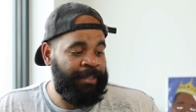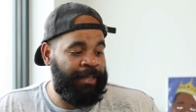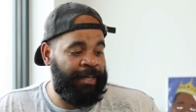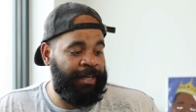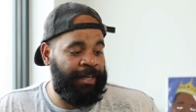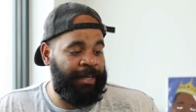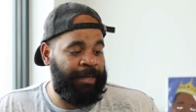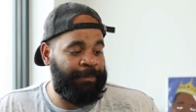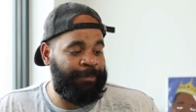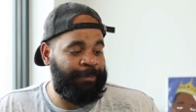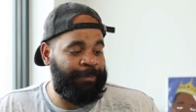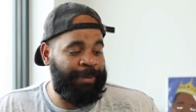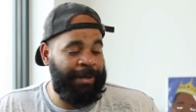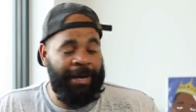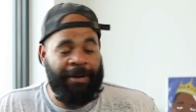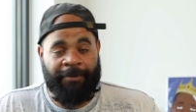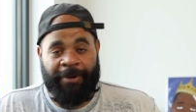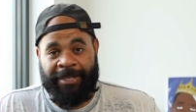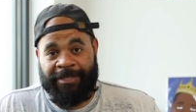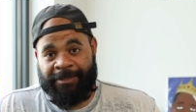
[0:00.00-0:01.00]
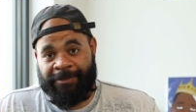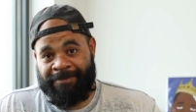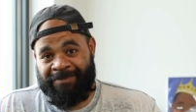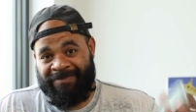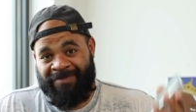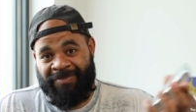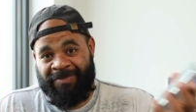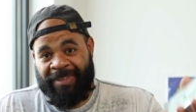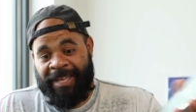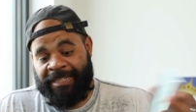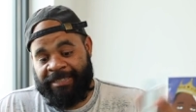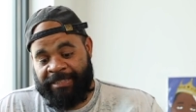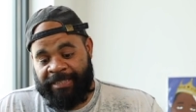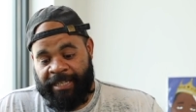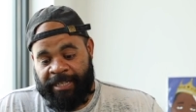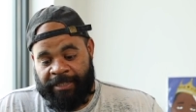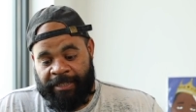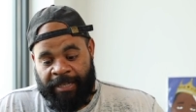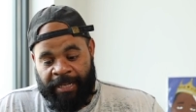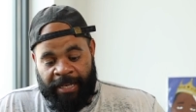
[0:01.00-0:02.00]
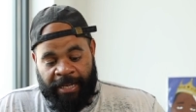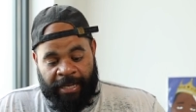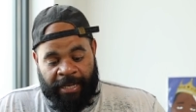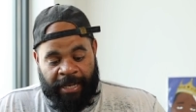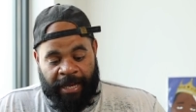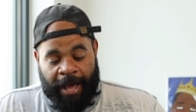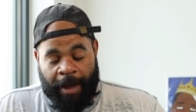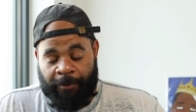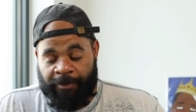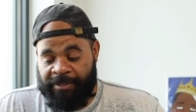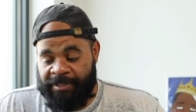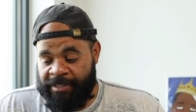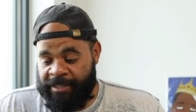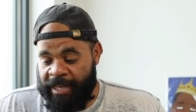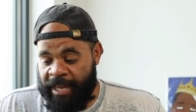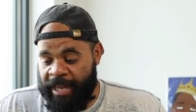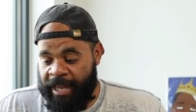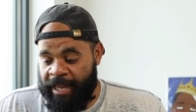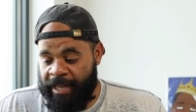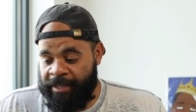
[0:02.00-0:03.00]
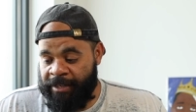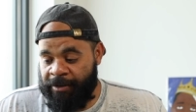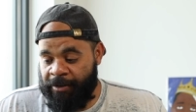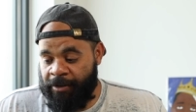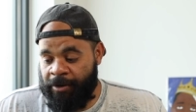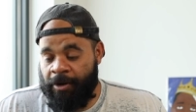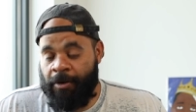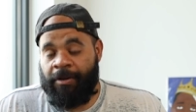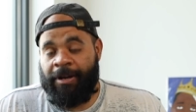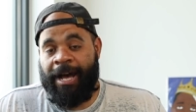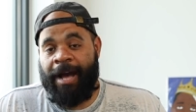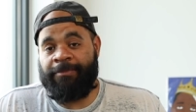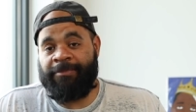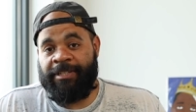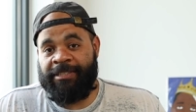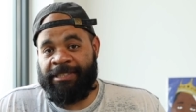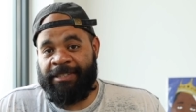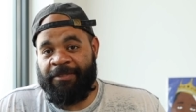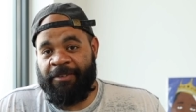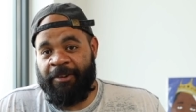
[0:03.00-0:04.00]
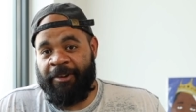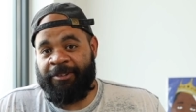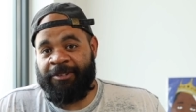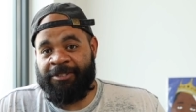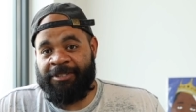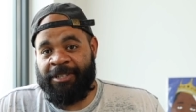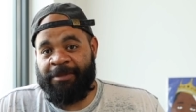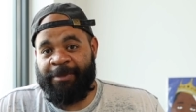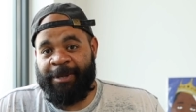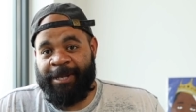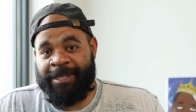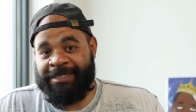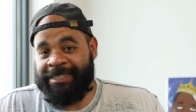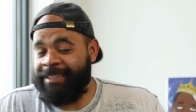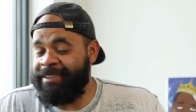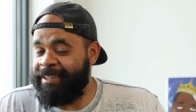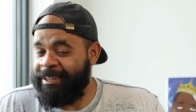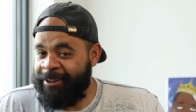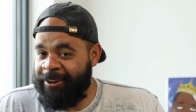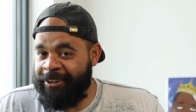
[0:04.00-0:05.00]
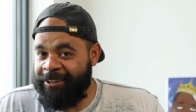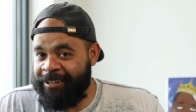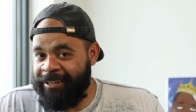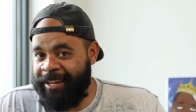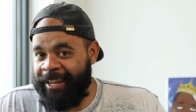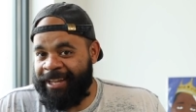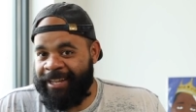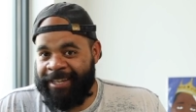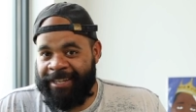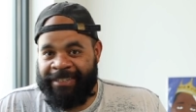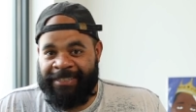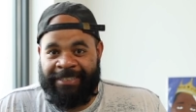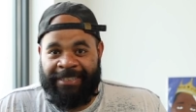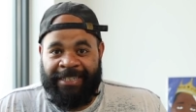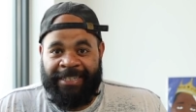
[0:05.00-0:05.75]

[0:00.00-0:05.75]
Um, but anyways, that's it. I would say, you know, go cop this if you're interested because I think you're gonna like it.